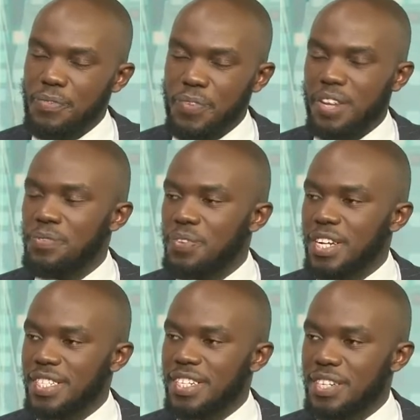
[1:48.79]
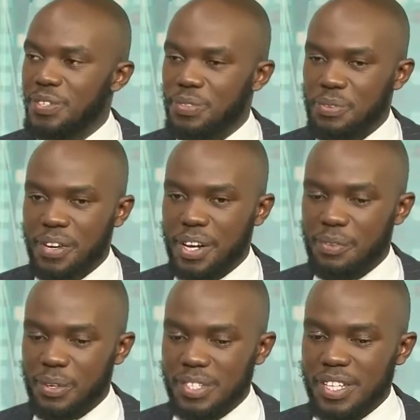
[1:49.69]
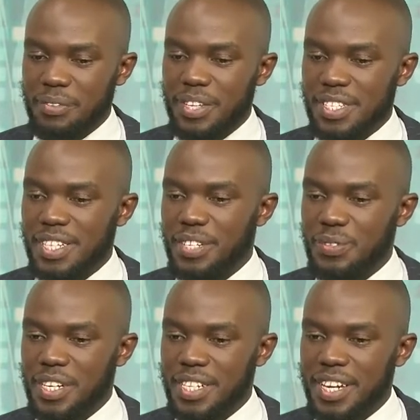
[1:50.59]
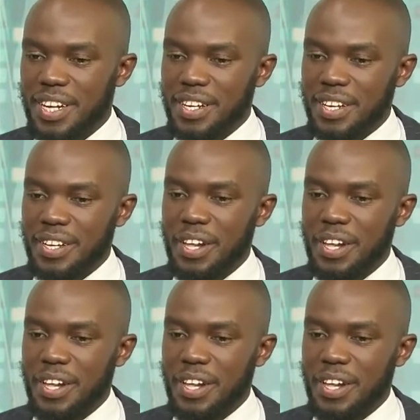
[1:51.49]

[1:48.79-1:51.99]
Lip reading: very fresh graduates you've had, because they have just graduated and